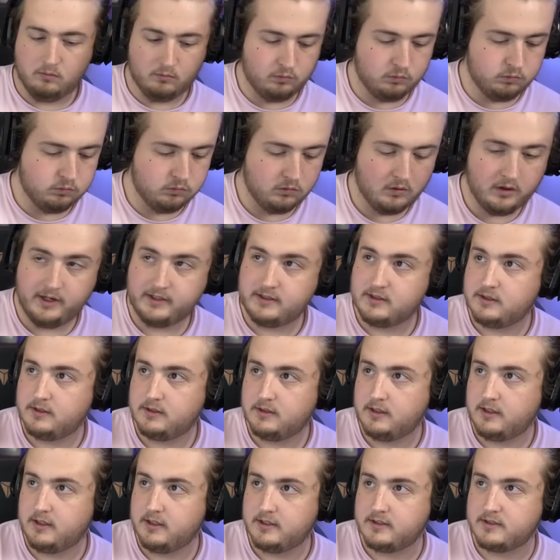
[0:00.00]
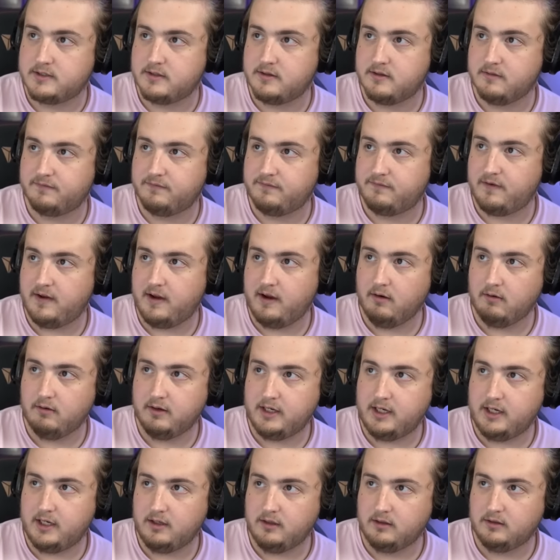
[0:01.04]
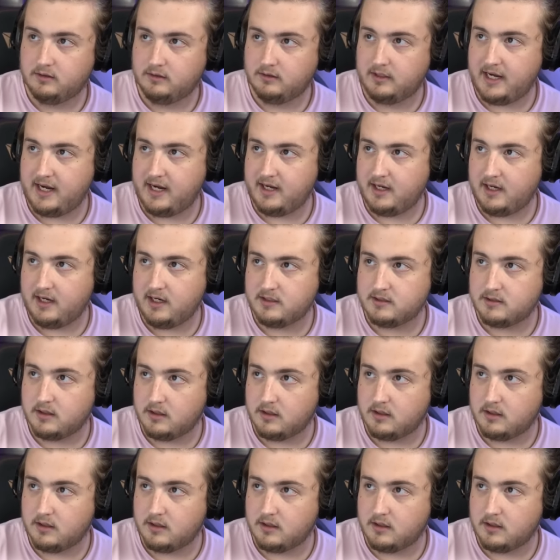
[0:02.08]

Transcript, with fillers: What is the fairy lady's